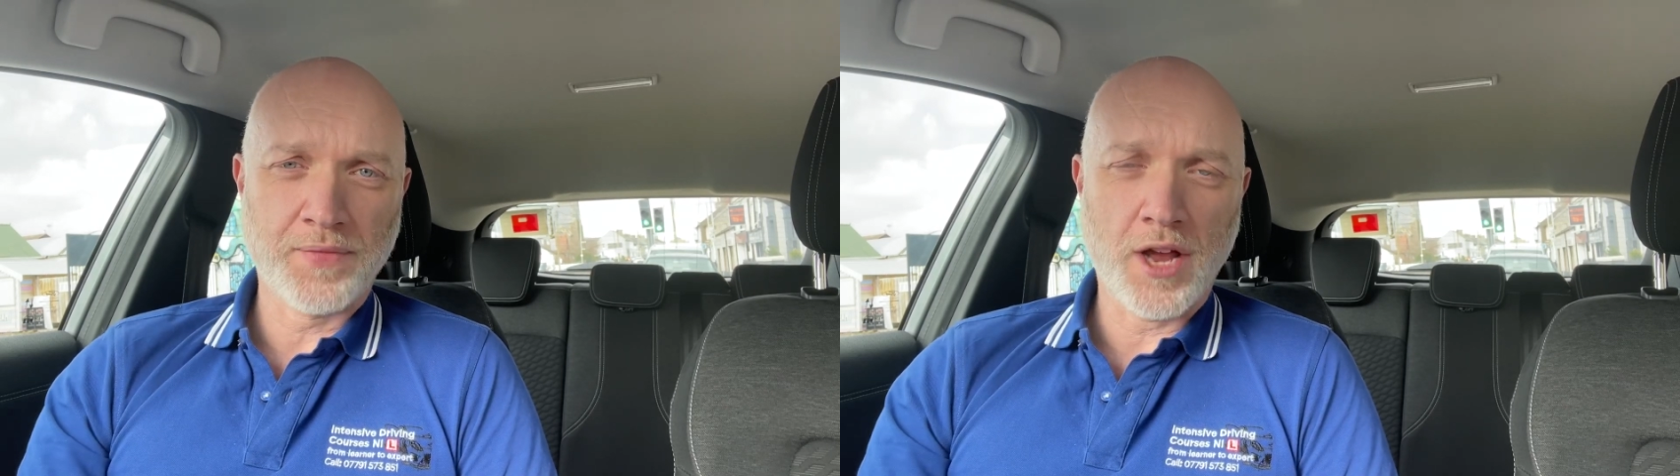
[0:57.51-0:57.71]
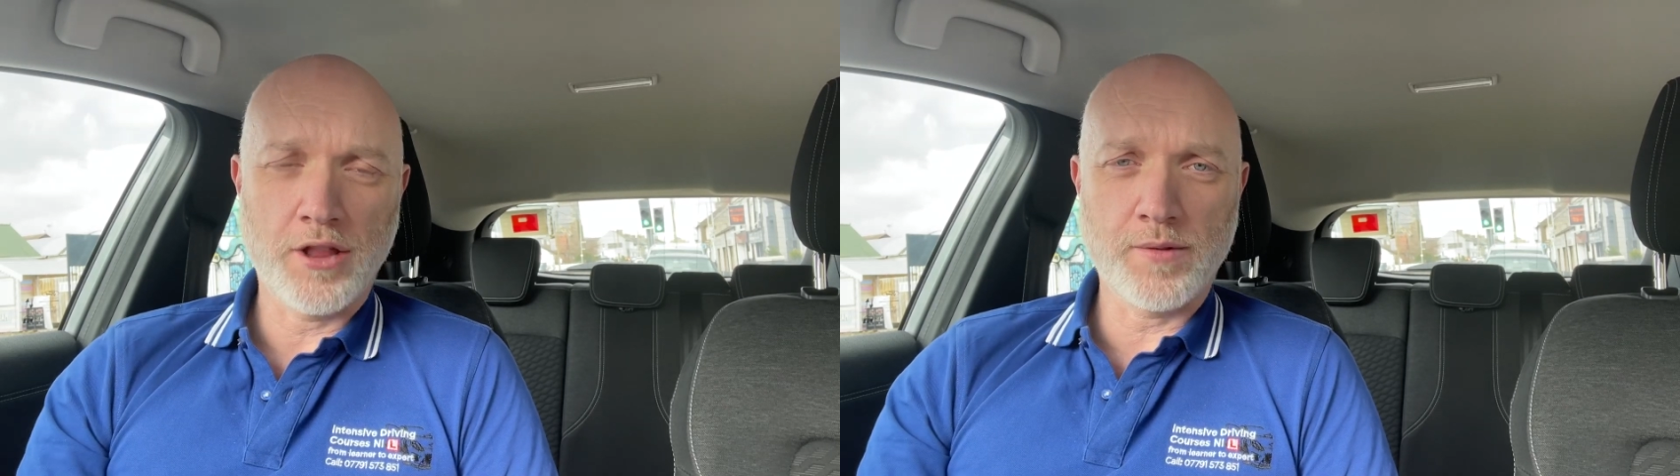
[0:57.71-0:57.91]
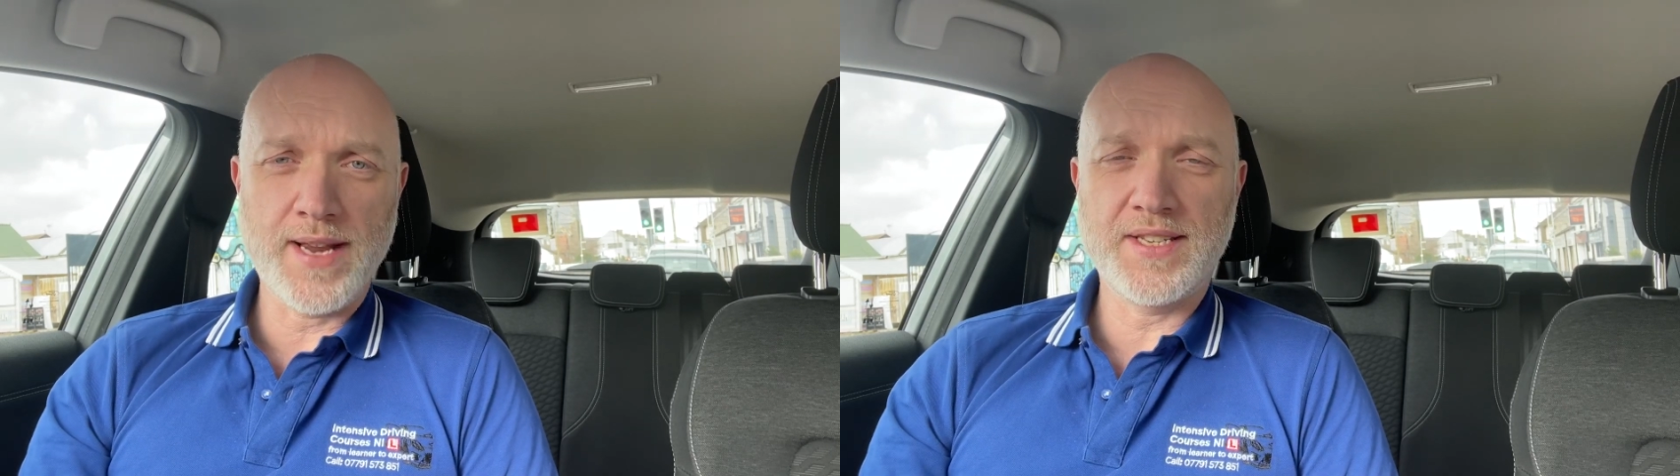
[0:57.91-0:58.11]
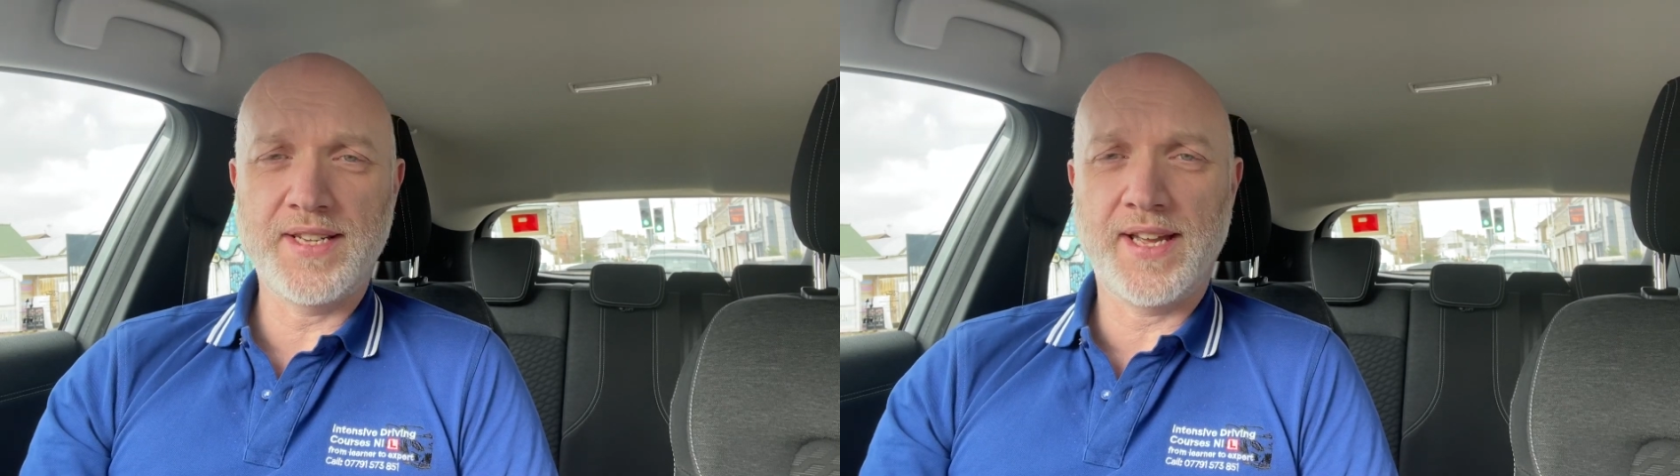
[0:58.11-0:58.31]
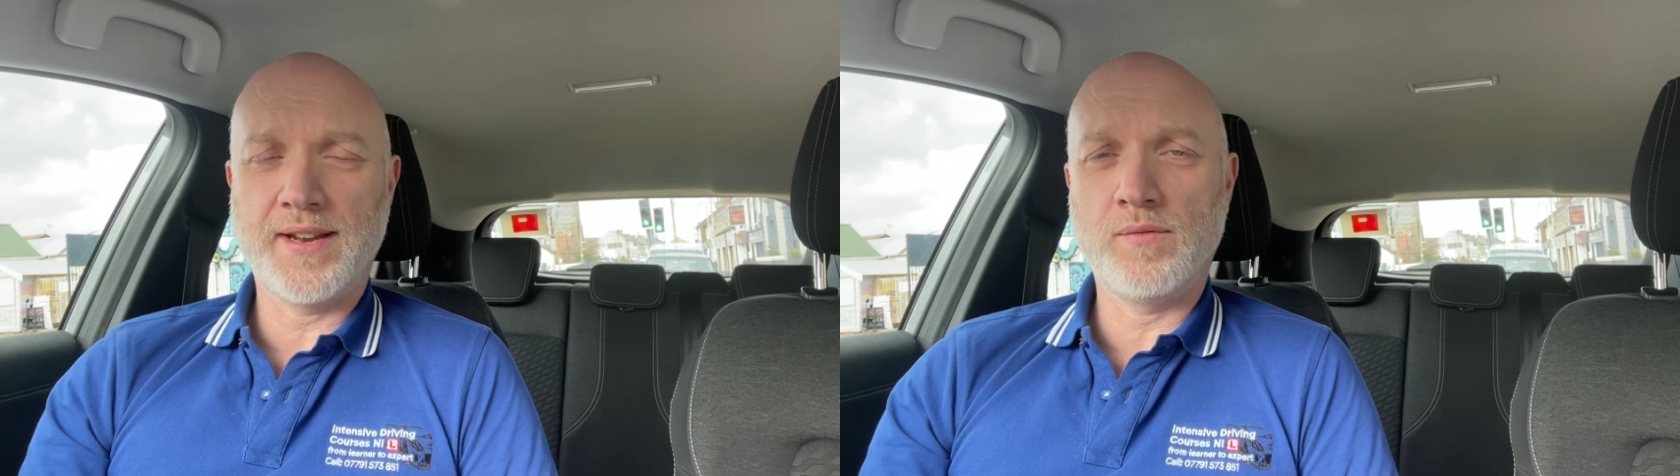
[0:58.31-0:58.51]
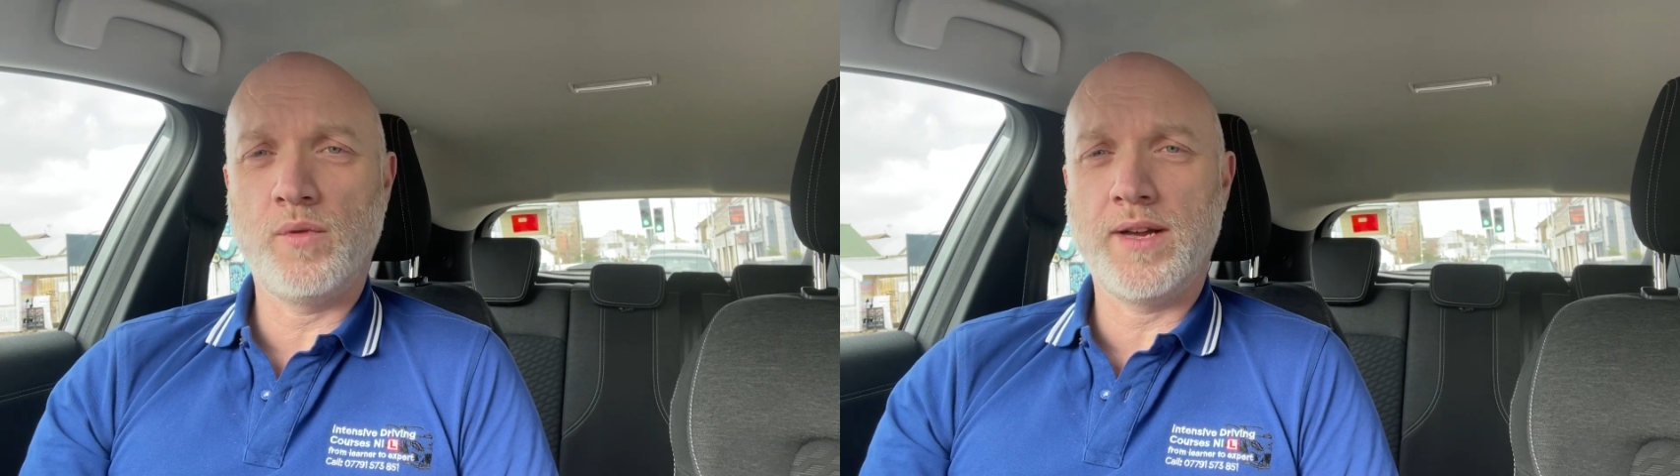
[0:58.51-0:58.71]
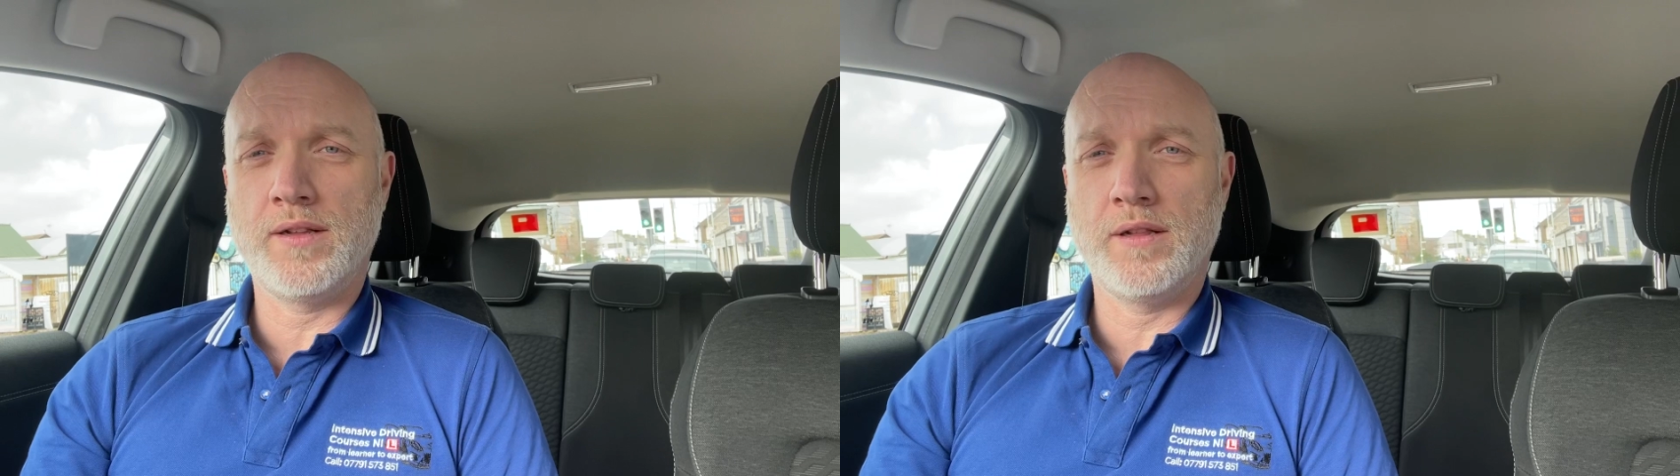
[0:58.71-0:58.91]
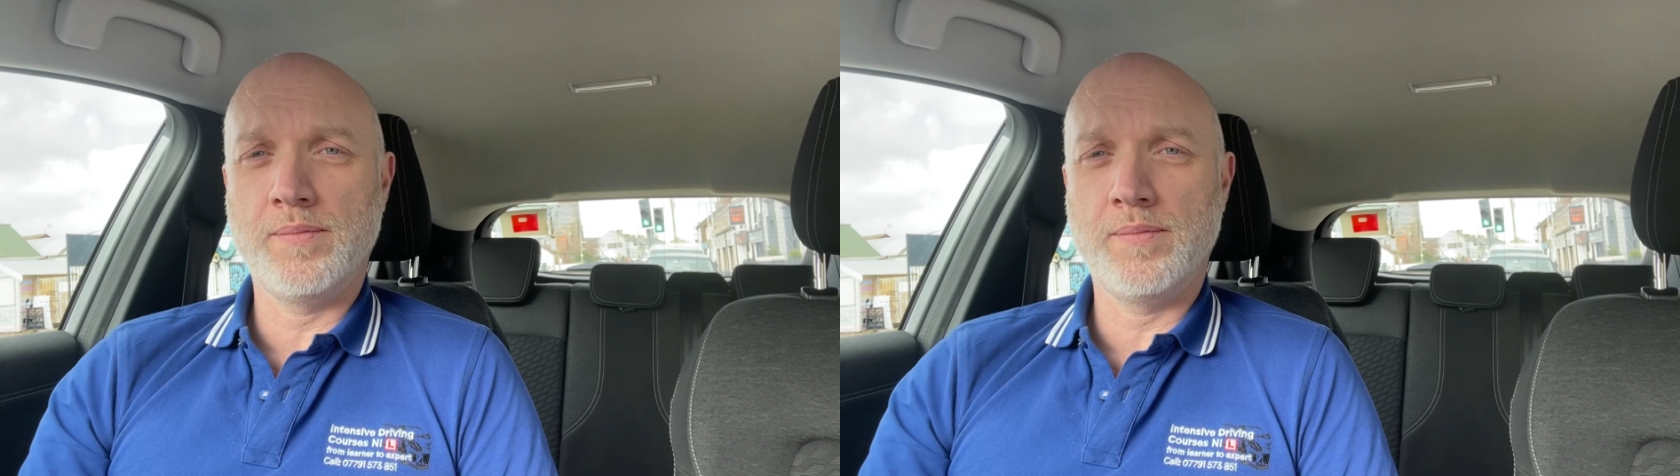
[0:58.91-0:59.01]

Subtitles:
Otherwise stated will